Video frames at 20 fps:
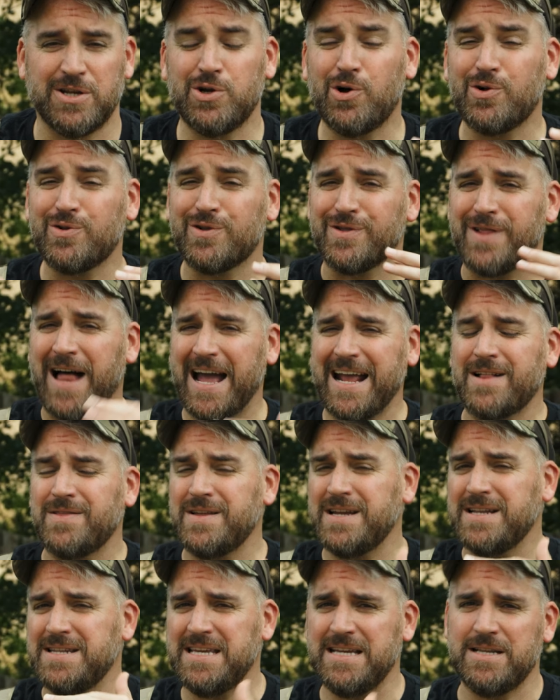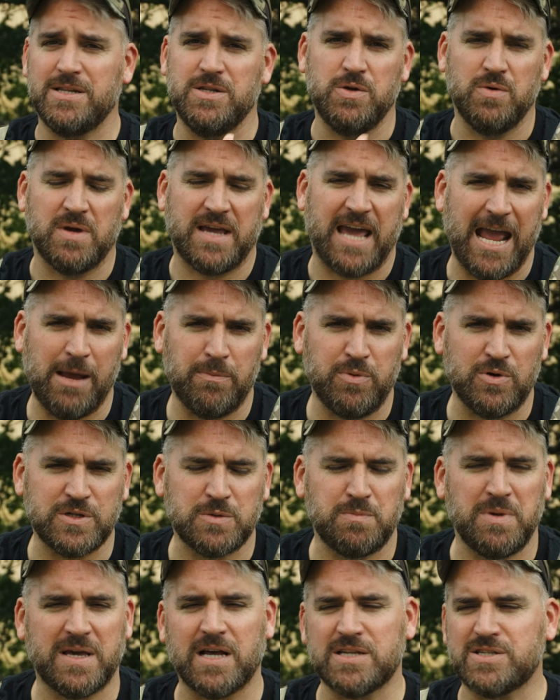you'll likely need new cables
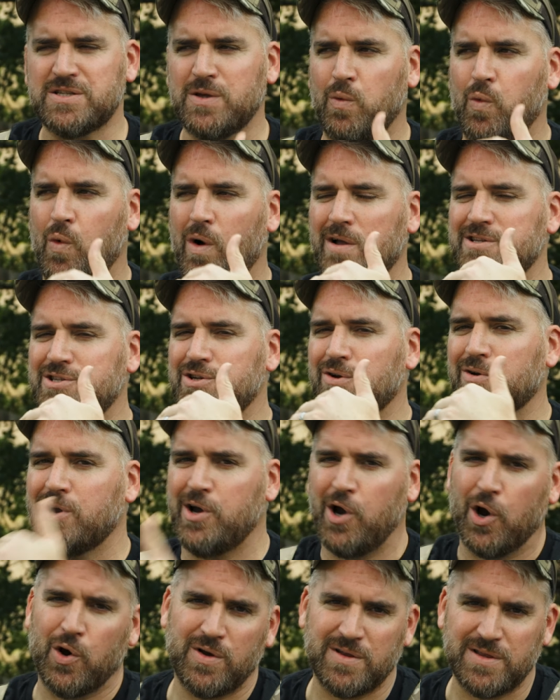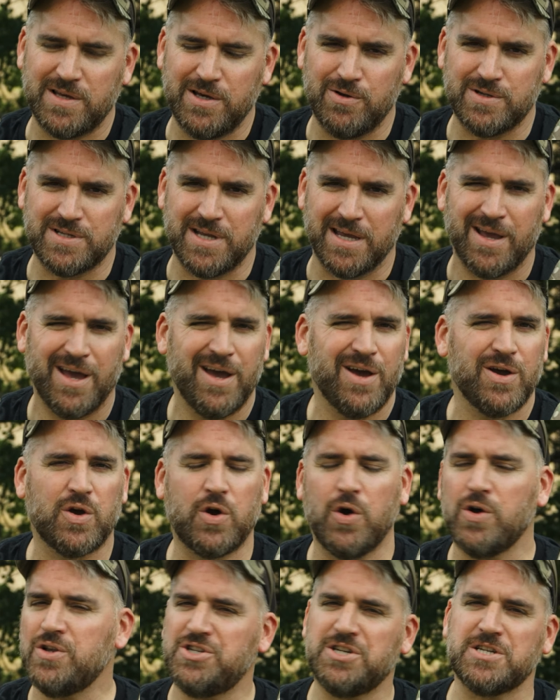because the ones you're currently using
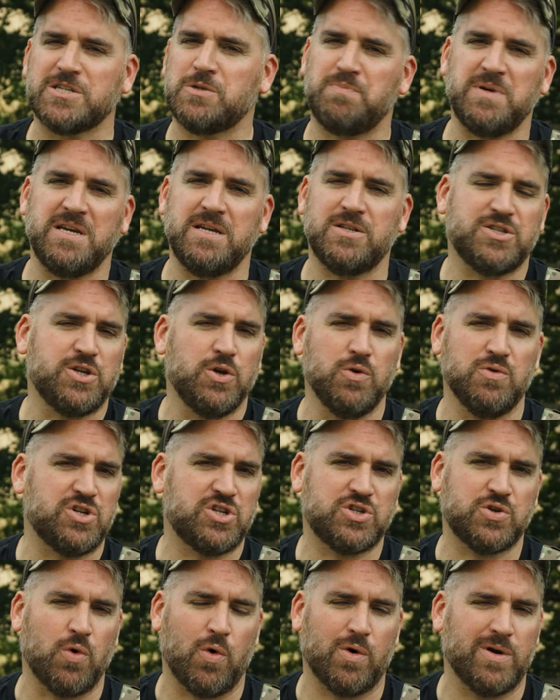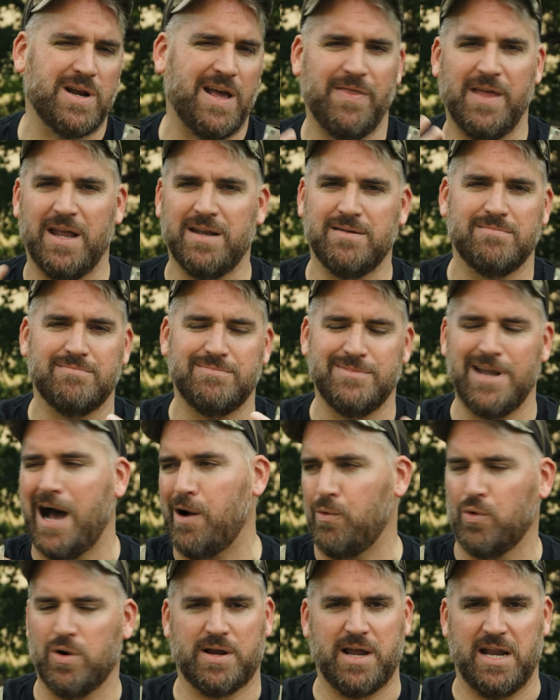could just be too short and then
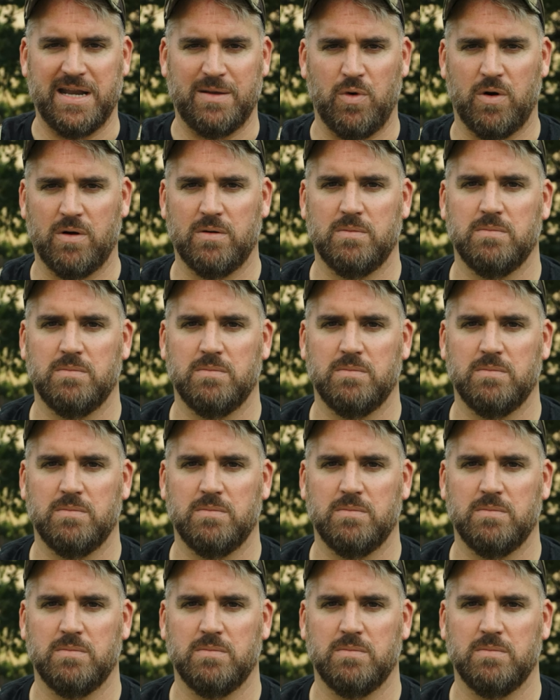not work anymore.